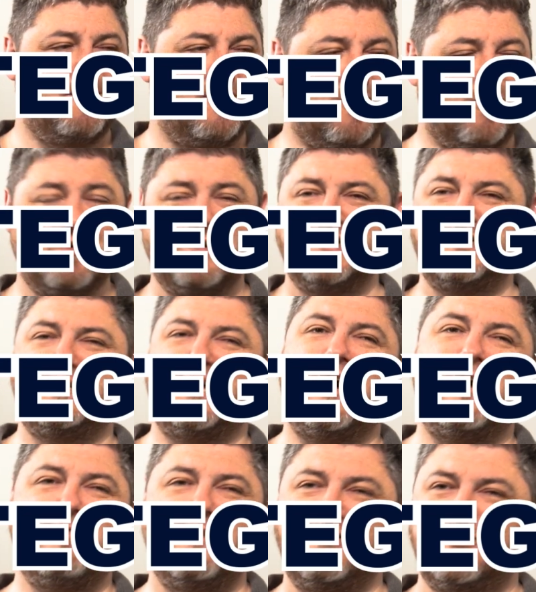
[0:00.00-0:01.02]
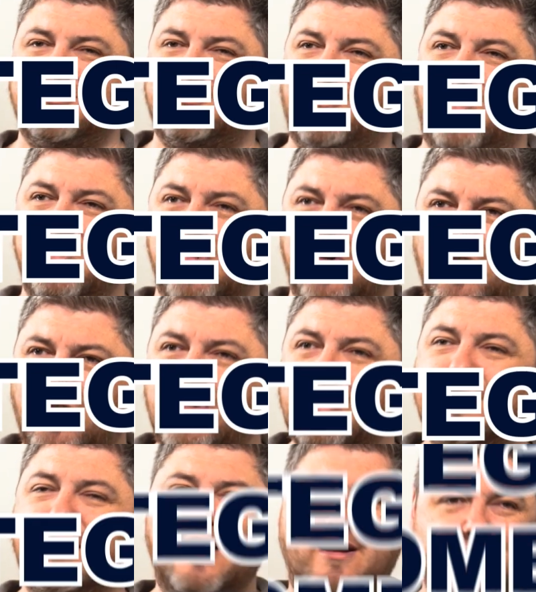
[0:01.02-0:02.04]
All the time, they just want
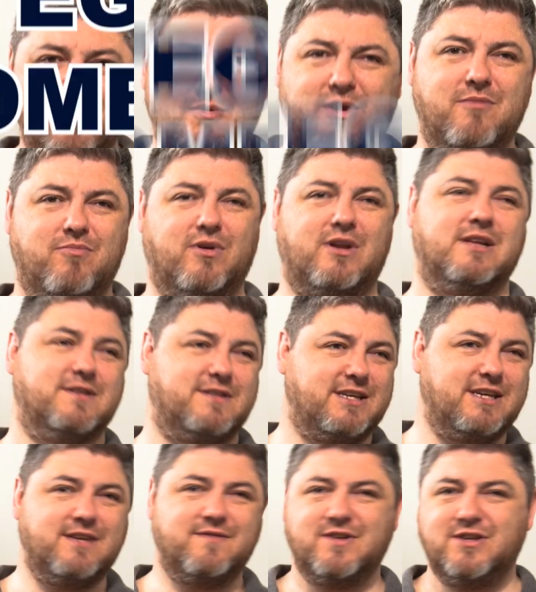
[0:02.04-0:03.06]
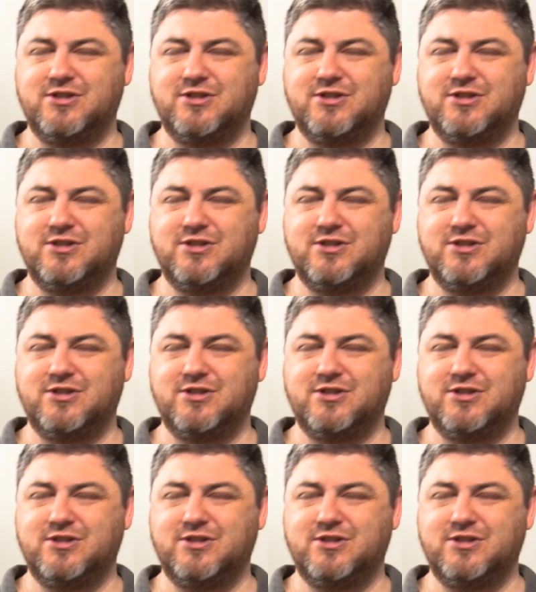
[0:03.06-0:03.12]
ordinary people in TV